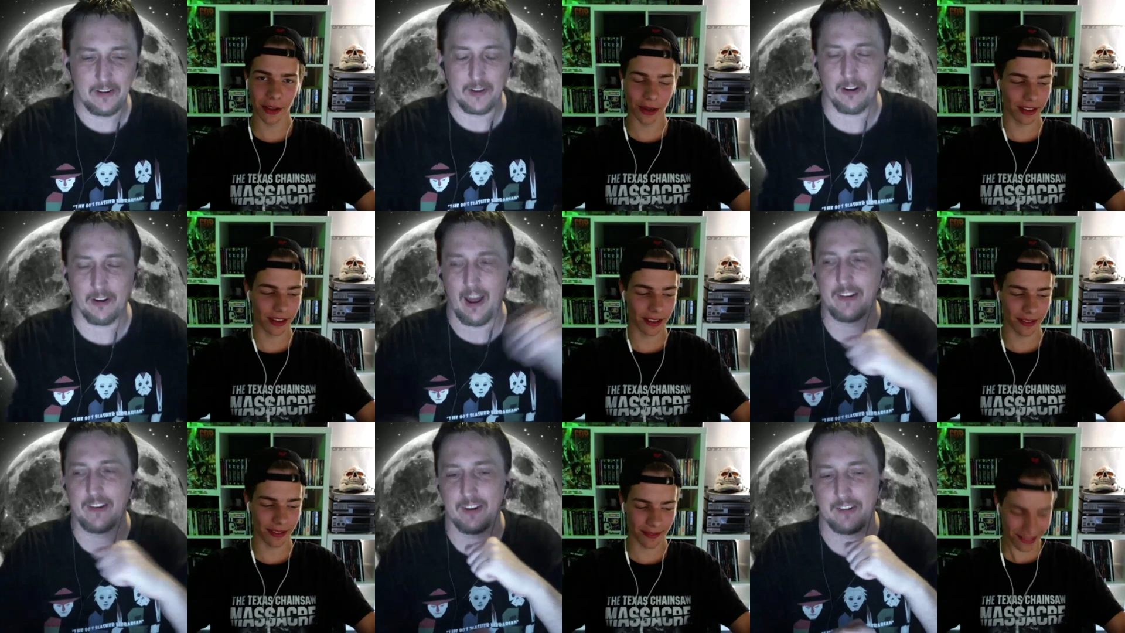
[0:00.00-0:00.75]
Speaker 1: the
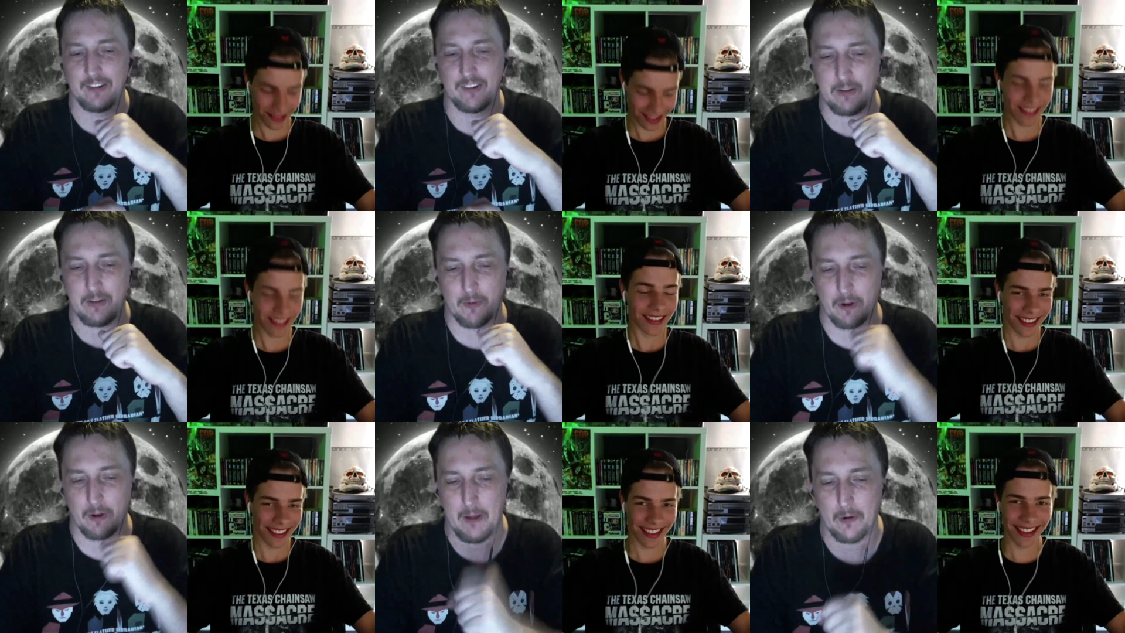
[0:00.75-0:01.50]
classic scene
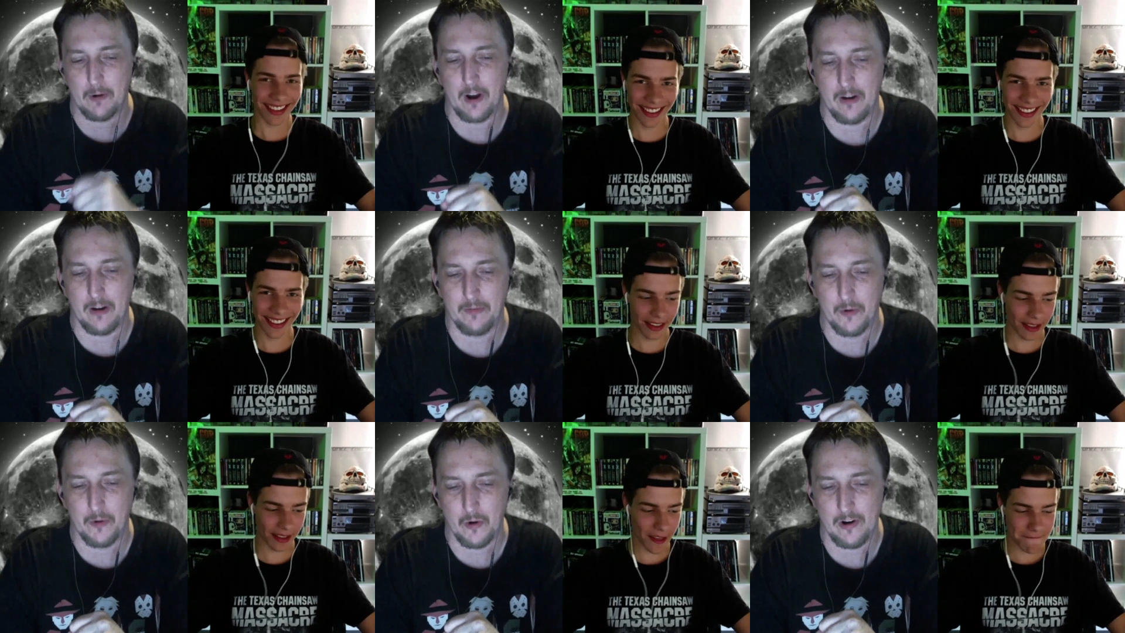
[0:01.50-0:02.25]
for Leprechaun
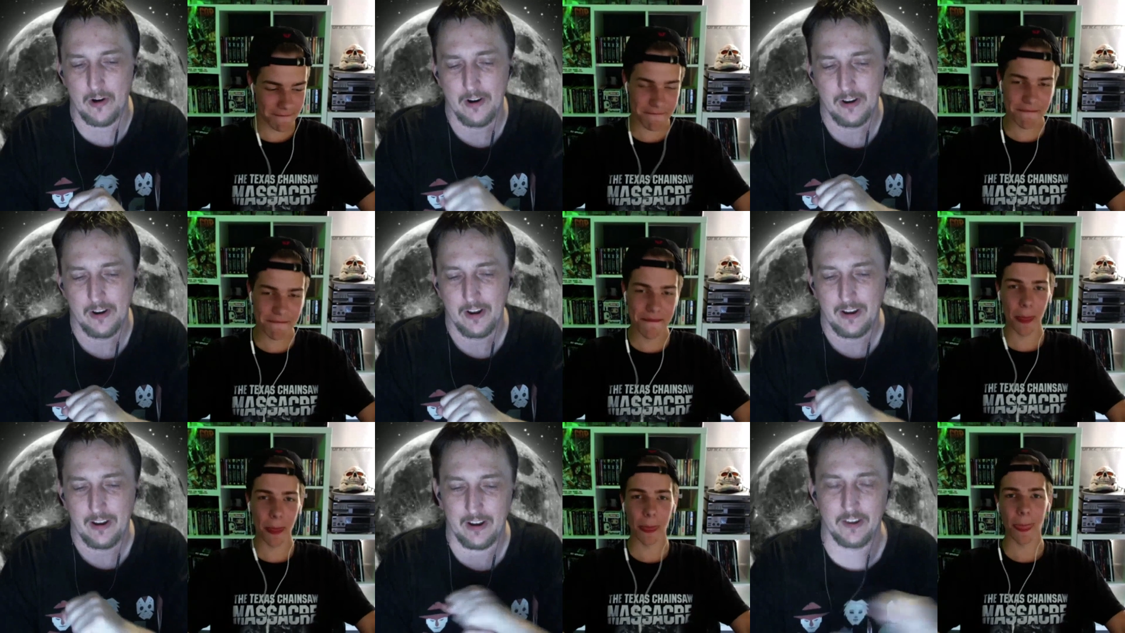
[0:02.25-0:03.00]
4
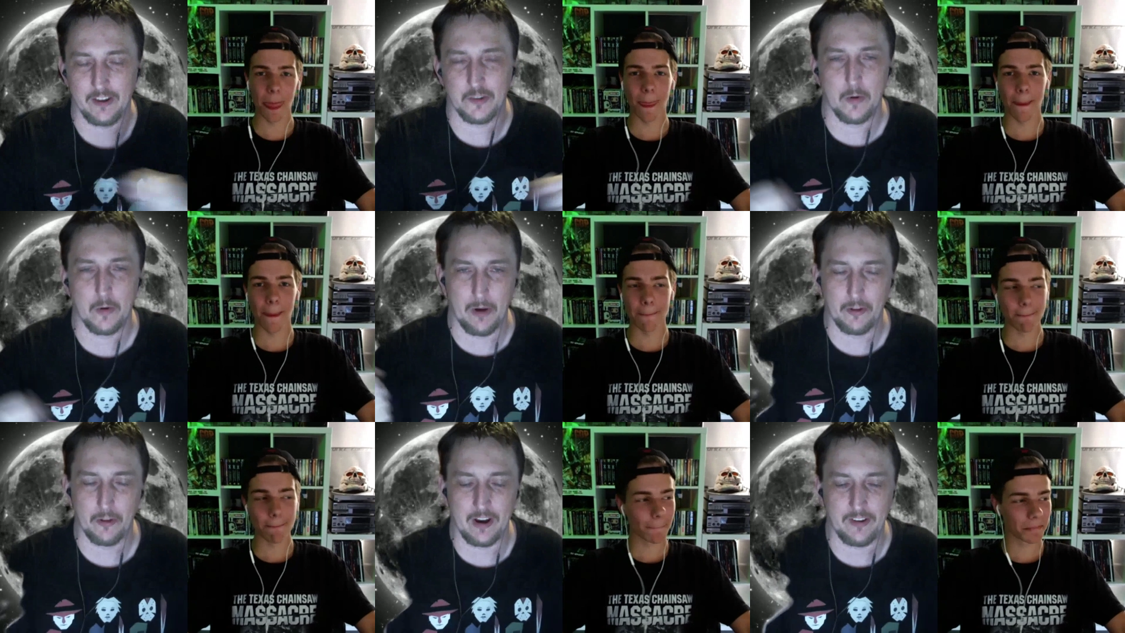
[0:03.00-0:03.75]
is we're
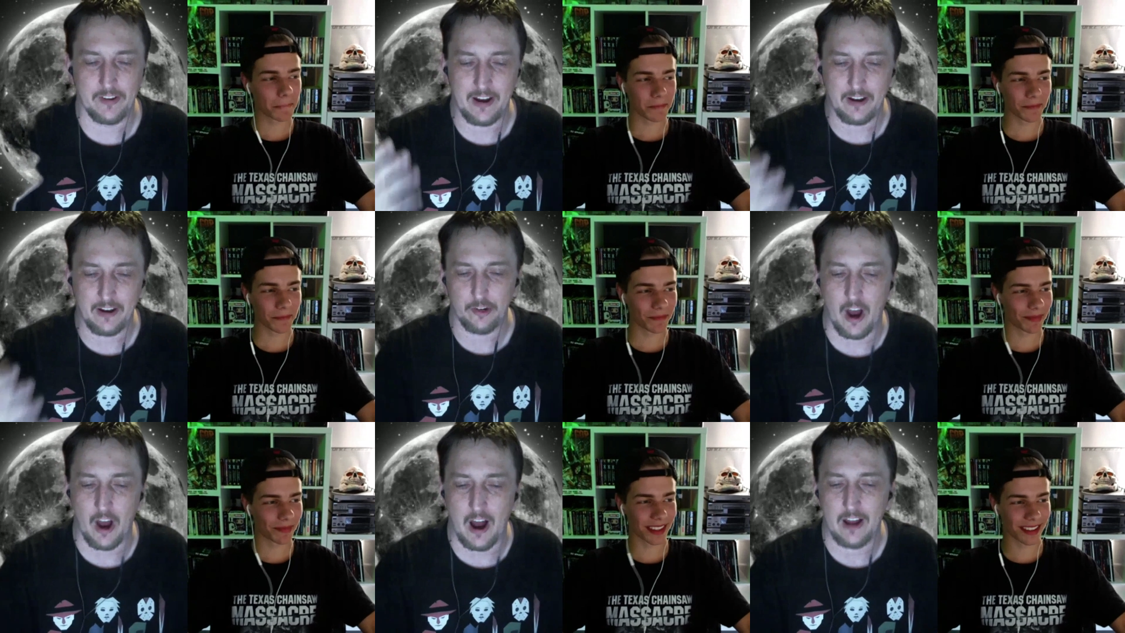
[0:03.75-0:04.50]
both going to take a
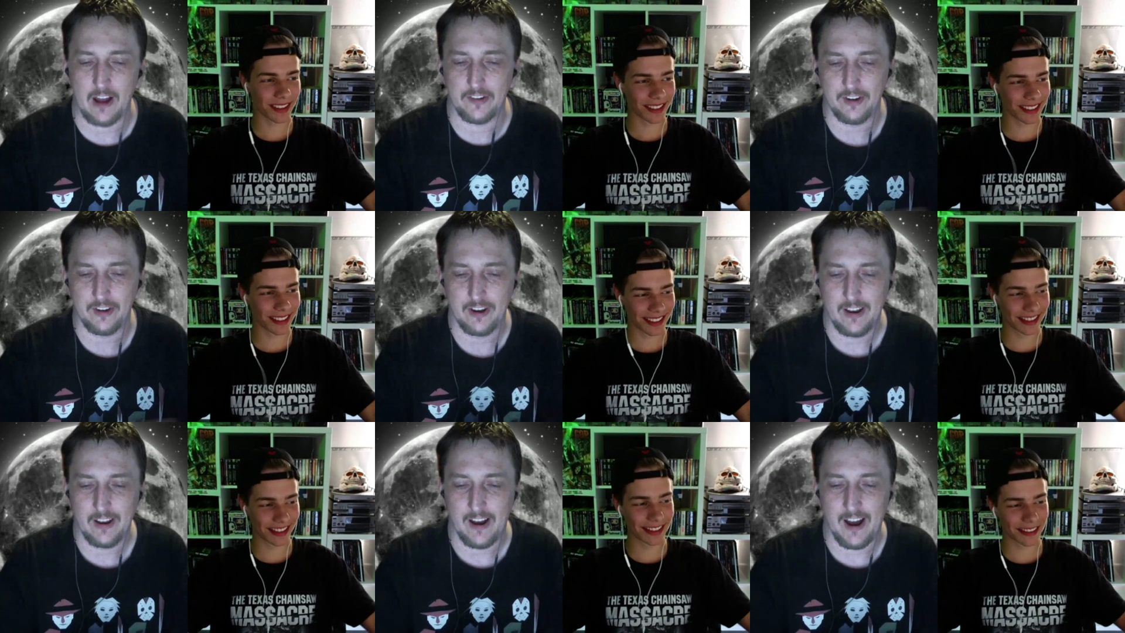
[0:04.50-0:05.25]
shot
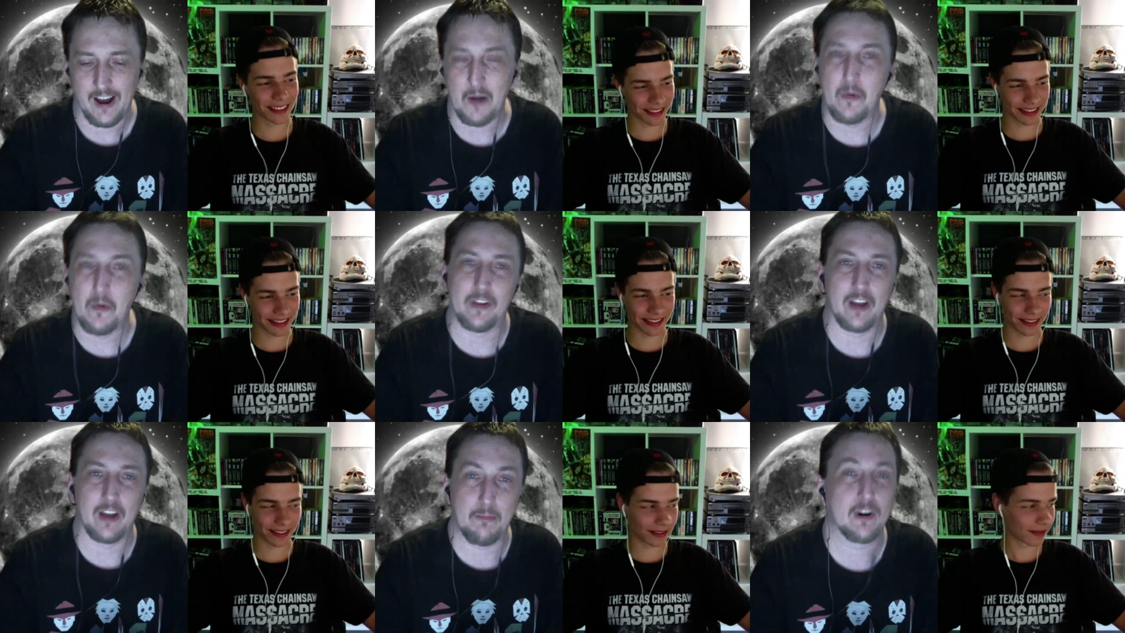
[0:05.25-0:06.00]
uh, when
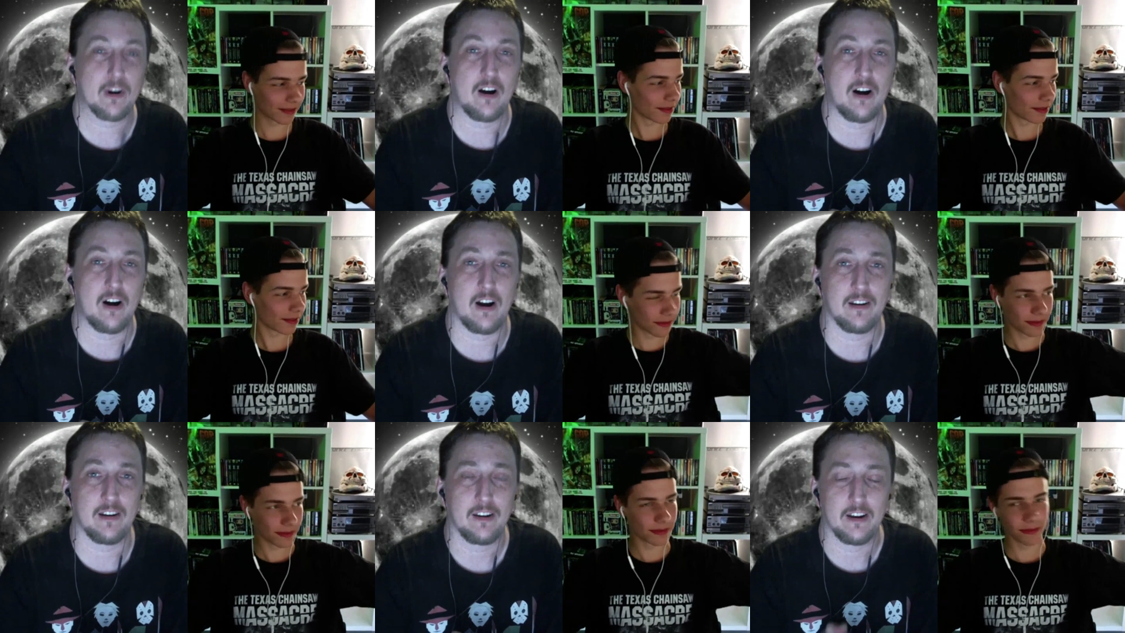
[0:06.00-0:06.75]
the
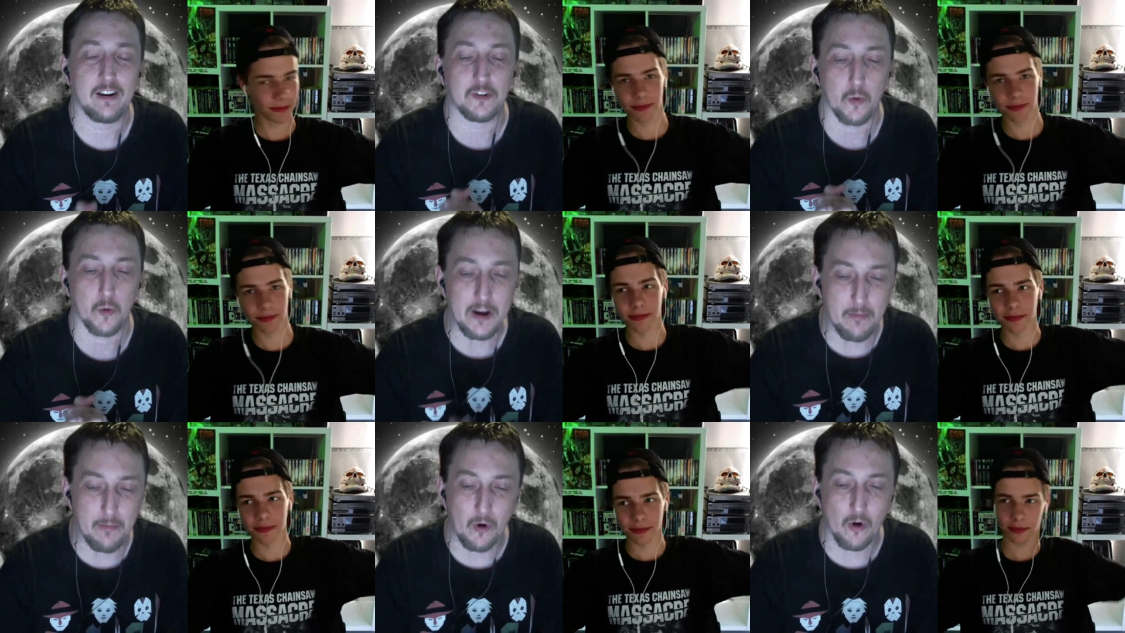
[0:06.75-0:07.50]
leprechaun is
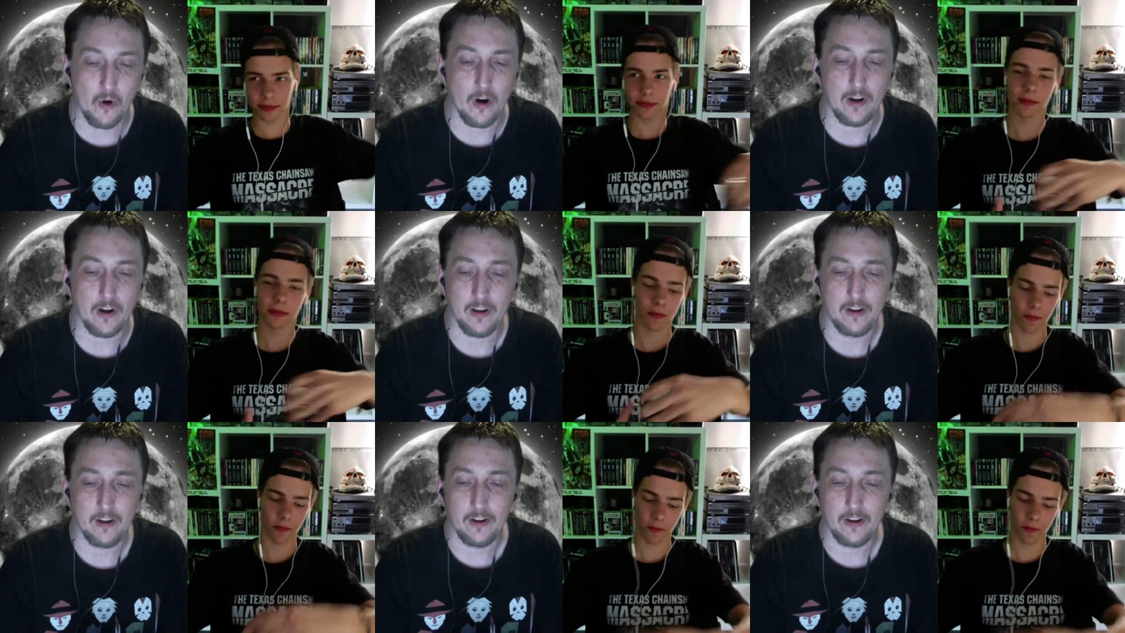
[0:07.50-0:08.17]
reborn